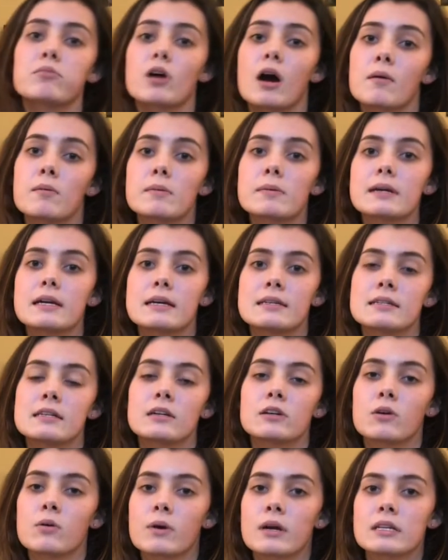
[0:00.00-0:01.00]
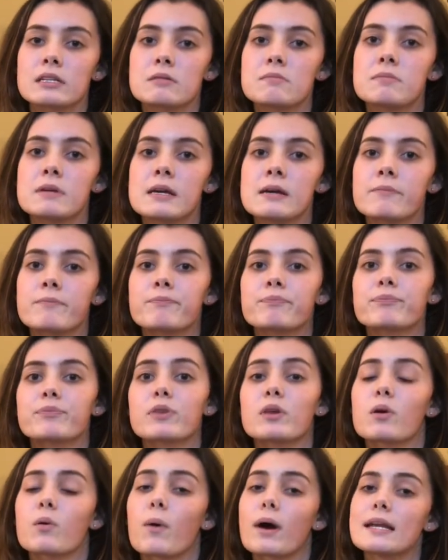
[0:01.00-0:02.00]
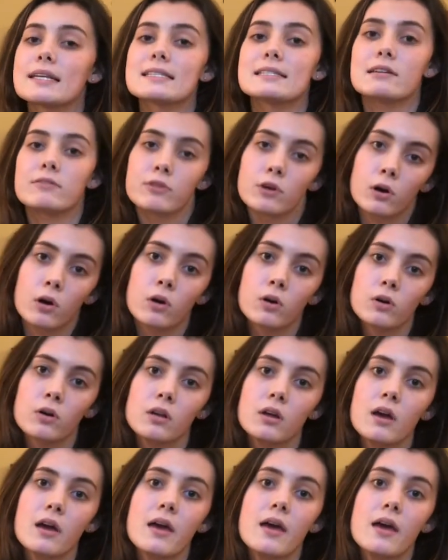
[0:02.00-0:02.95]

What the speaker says: probably isn't going to be quite as difficult,